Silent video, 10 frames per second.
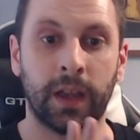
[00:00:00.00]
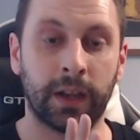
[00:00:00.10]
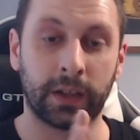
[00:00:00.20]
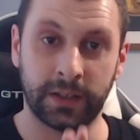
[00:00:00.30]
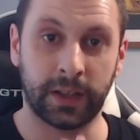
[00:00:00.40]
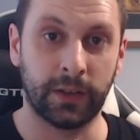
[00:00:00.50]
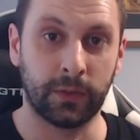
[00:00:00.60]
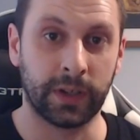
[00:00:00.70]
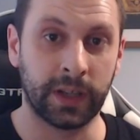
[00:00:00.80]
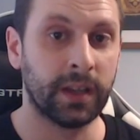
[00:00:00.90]
and I can tell you
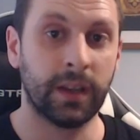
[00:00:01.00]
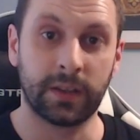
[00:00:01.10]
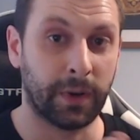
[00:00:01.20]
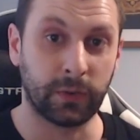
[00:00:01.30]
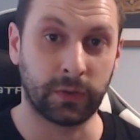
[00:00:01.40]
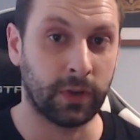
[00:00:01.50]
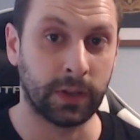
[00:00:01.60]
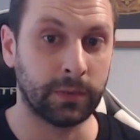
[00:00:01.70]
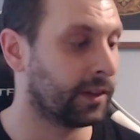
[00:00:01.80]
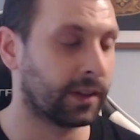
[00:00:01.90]
already, it smells incredible.